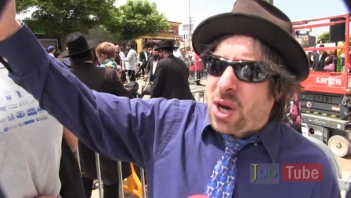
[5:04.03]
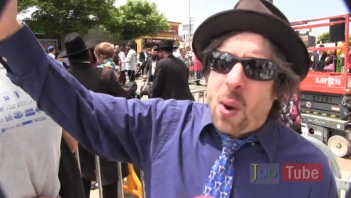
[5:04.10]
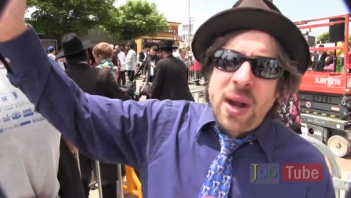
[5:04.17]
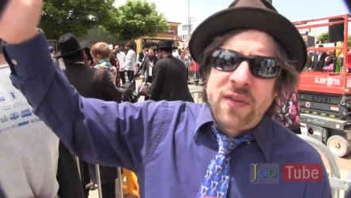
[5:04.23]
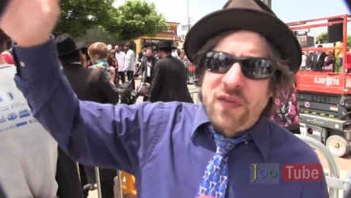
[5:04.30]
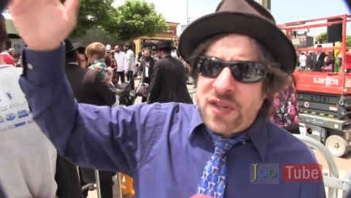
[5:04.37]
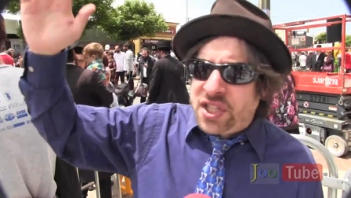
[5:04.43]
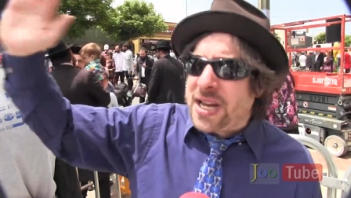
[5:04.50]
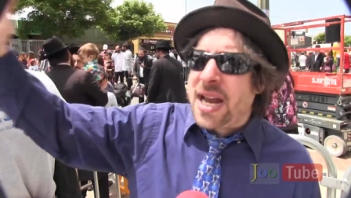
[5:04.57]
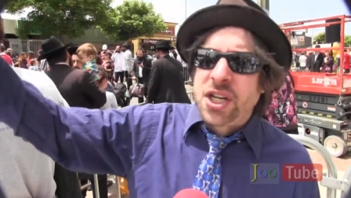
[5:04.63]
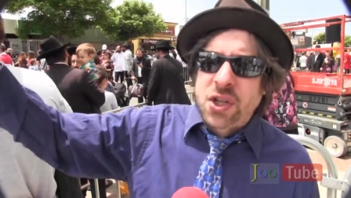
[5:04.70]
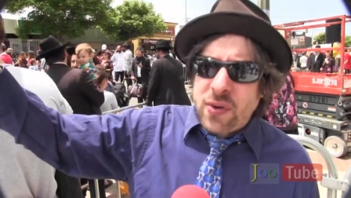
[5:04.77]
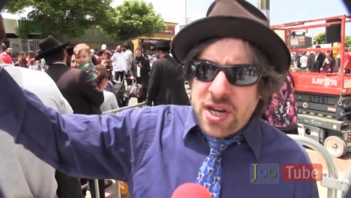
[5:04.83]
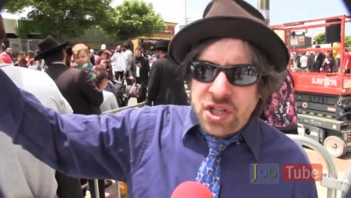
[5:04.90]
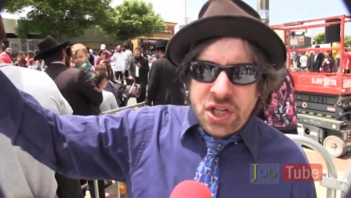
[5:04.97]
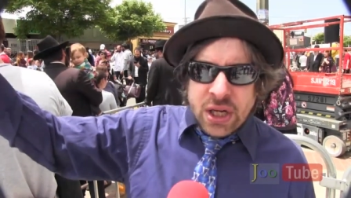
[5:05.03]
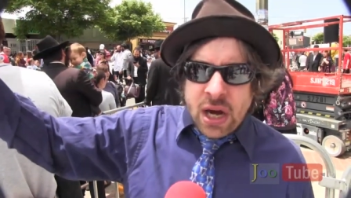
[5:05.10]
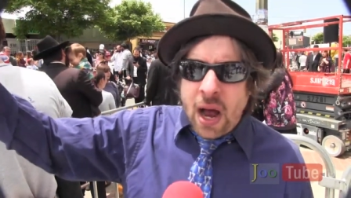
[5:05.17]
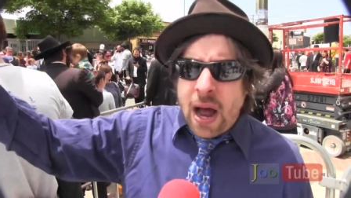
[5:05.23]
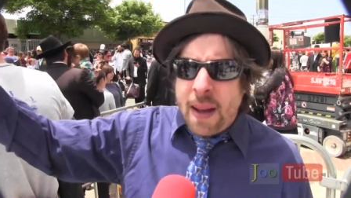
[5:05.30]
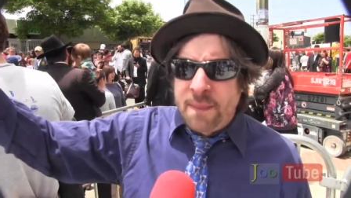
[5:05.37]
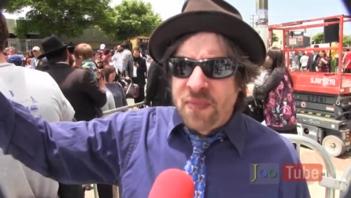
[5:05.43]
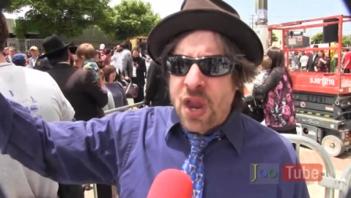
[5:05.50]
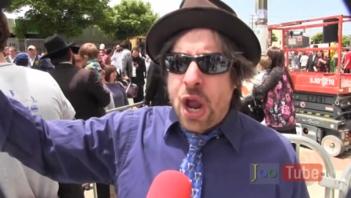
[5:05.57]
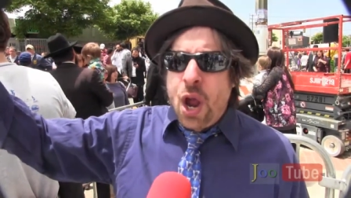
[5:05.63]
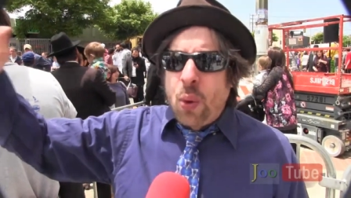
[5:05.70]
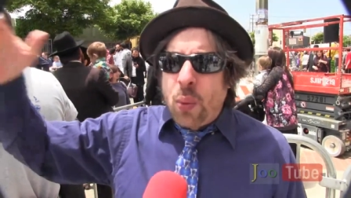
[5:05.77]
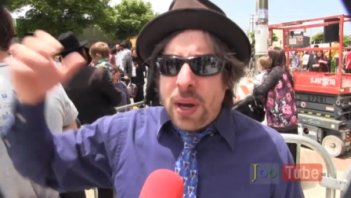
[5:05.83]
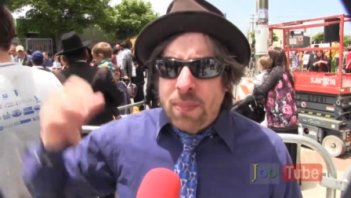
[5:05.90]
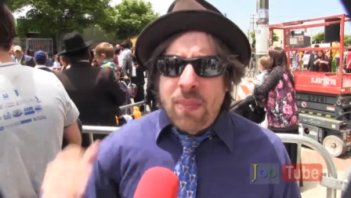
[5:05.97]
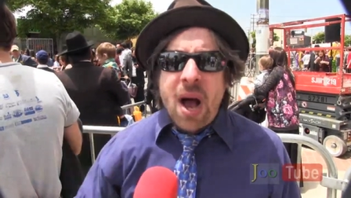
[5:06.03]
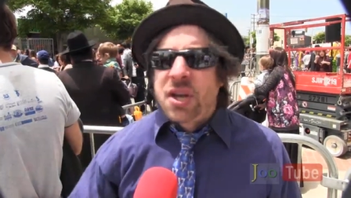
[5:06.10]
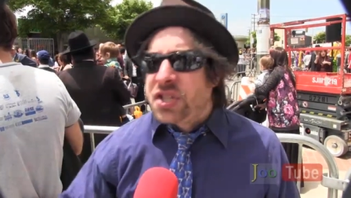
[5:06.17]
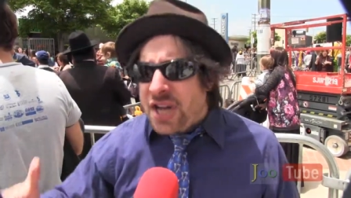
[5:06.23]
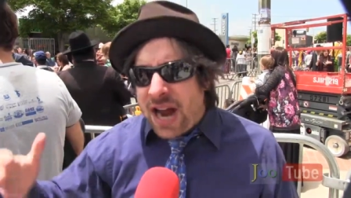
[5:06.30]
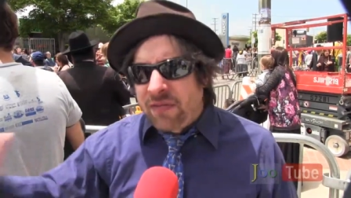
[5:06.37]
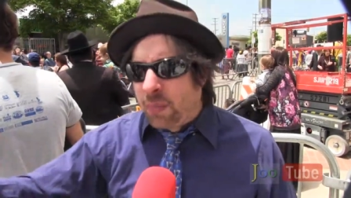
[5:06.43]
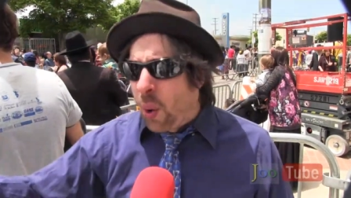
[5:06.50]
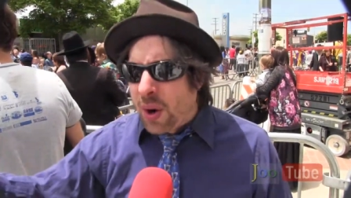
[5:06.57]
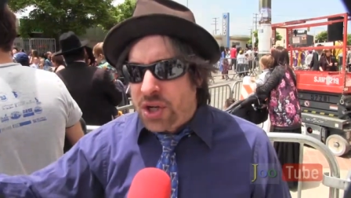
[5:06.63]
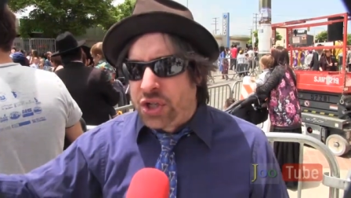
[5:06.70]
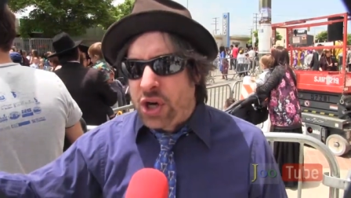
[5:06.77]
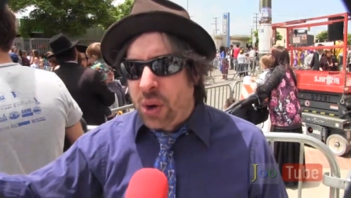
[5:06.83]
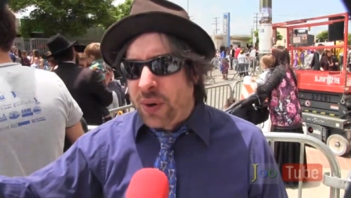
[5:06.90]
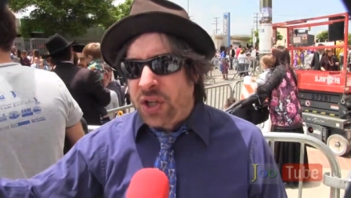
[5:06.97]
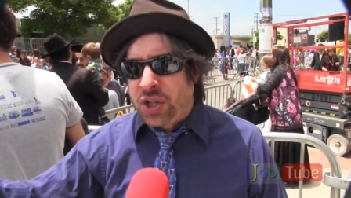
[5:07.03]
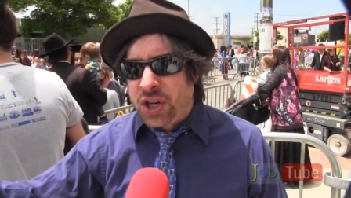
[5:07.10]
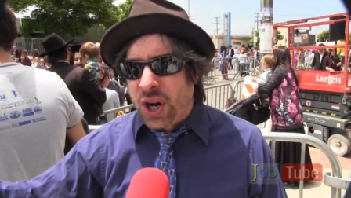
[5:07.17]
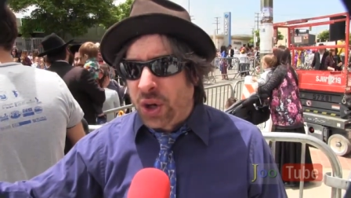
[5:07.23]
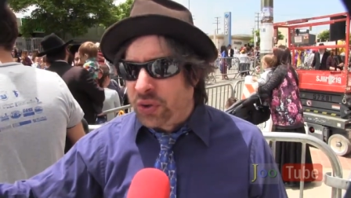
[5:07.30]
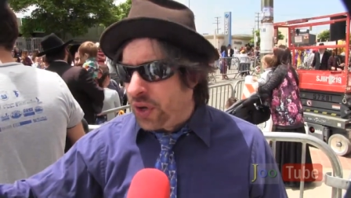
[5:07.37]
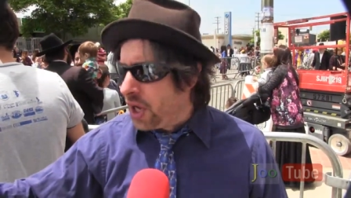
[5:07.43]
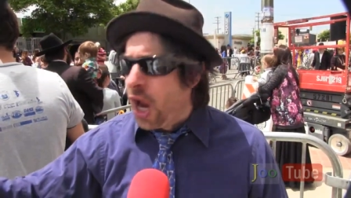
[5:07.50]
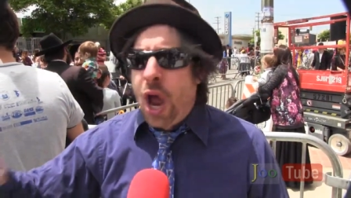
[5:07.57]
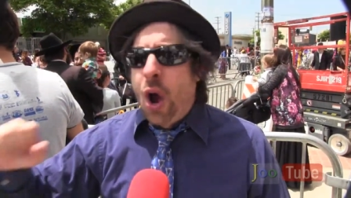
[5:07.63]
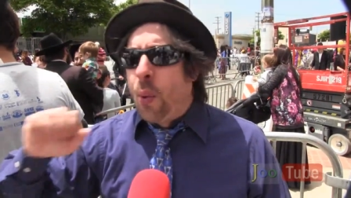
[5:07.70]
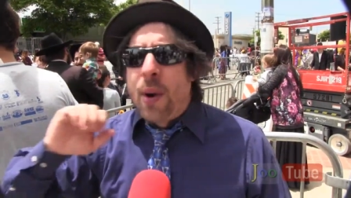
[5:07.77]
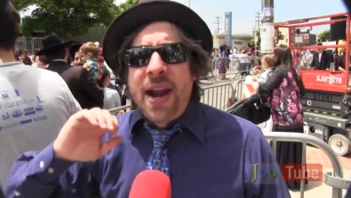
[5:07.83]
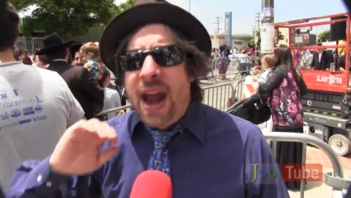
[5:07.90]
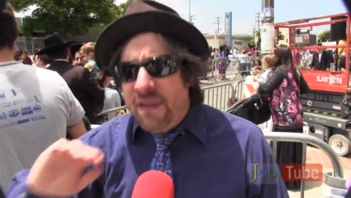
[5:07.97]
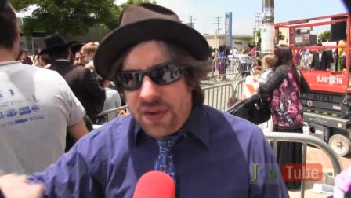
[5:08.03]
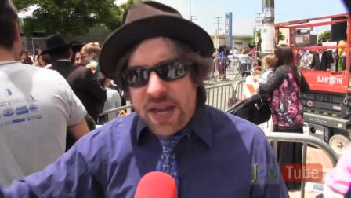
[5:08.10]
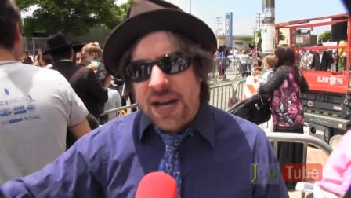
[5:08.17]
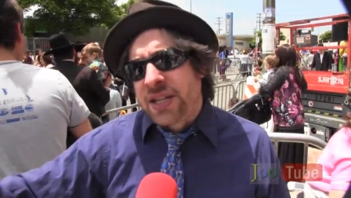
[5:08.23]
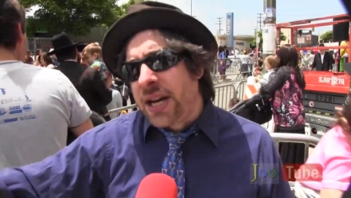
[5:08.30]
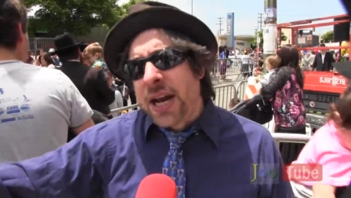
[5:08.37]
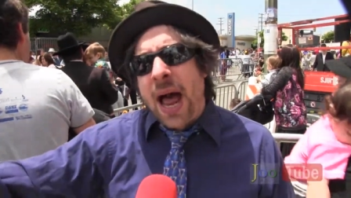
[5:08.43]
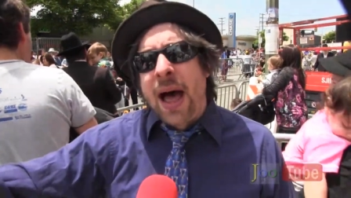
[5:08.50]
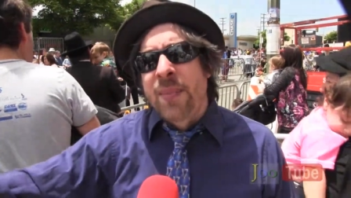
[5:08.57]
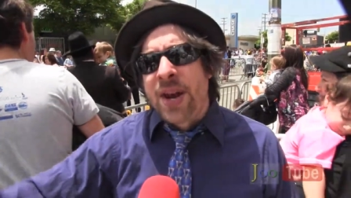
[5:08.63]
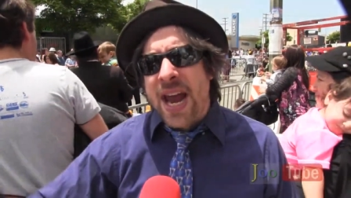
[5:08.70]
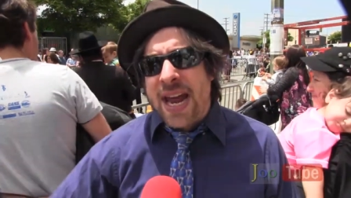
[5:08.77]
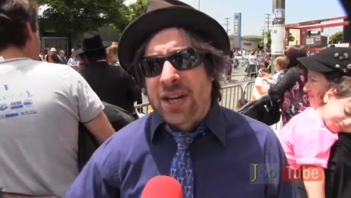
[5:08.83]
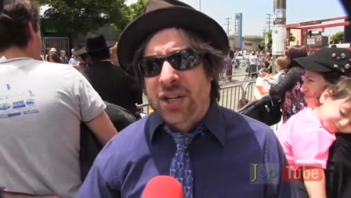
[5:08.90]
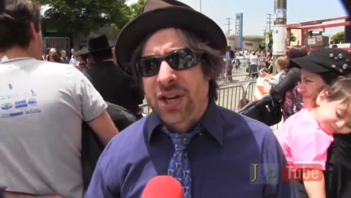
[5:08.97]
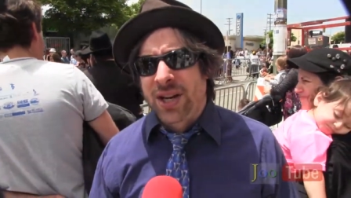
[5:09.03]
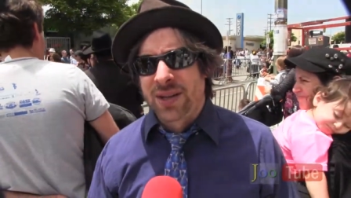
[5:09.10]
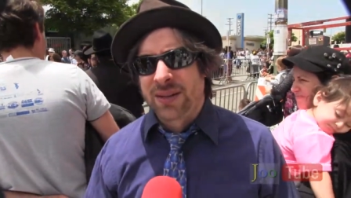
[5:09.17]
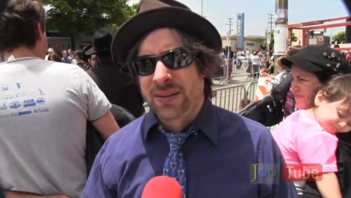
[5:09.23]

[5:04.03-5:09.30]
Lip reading: going for centuries to come, we must have more Jewish children, whatever their denomination.